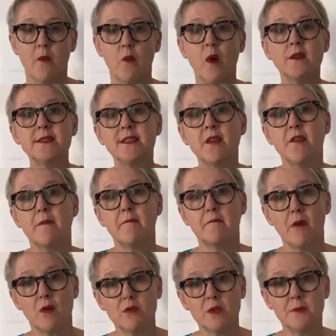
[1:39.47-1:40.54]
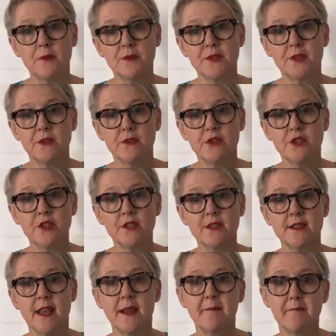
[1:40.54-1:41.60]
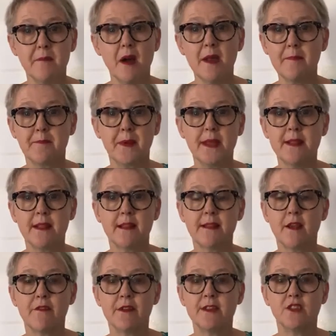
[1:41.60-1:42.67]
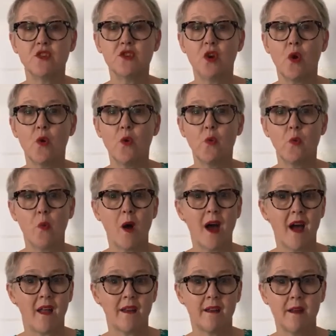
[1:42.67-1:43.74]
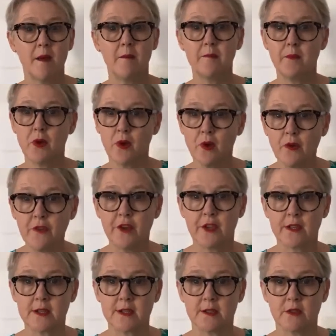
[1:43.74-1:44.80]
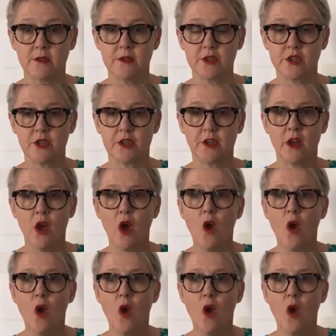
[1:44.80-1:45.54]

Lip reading: Whilst there are multiple solutions, it might be that there is no one perfect solution